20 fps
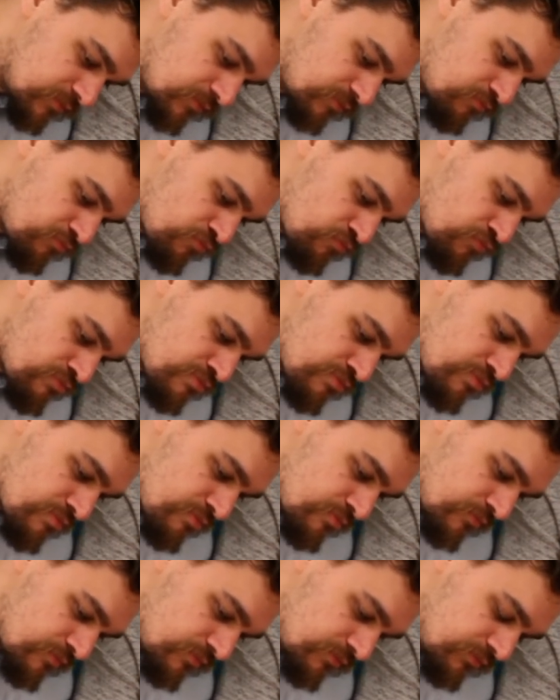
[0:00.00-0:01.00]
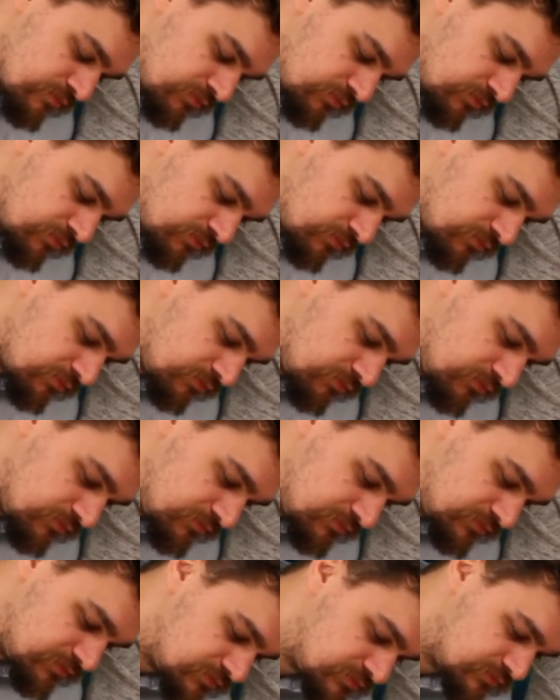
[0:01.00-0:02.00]

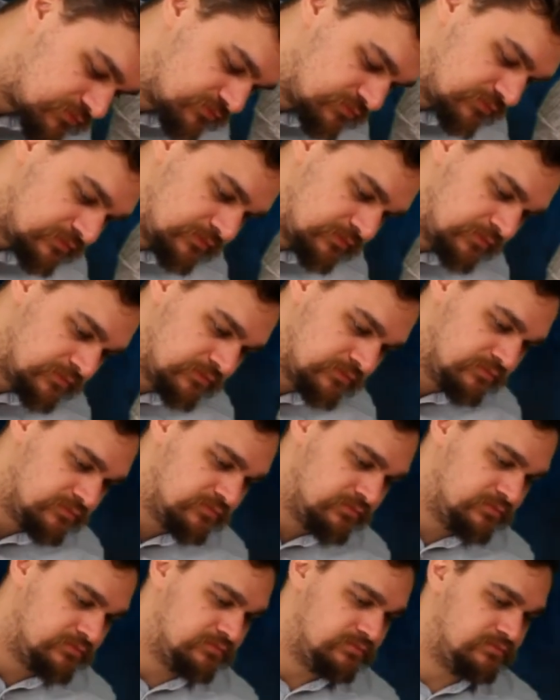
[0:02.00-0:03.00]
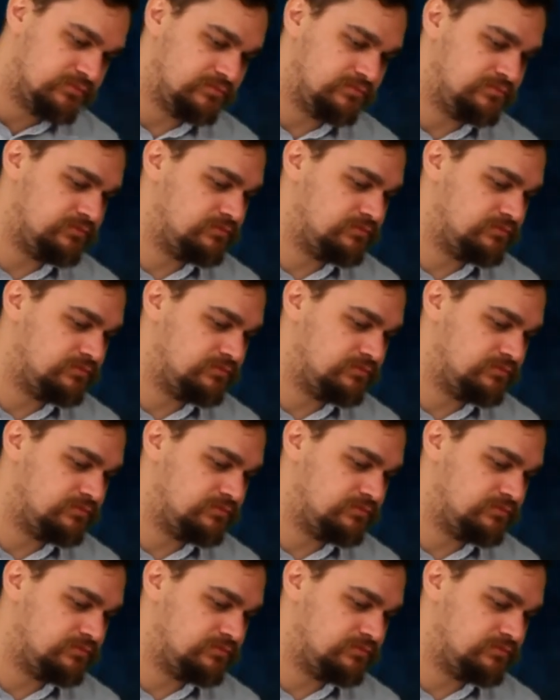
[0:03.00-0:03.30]
(silent)